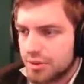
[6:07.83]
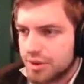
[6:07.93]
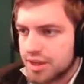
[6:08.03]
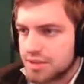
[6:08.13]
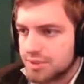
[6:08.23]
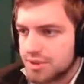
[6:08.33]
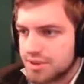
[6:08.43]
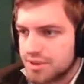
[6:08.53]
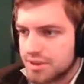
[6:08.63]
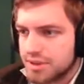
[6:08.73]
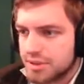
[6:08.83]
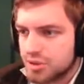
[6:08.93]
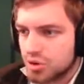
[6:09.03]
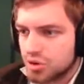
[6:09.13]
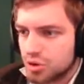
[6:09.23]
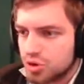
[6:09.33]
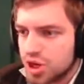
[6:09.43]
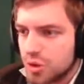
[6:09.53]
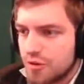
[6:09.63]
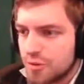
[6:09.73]
Oh, yes, please. Don't, don't
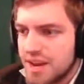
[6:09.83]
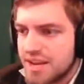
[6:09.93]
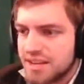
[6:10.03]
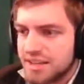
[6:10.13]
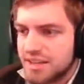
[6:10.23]
you get away from me!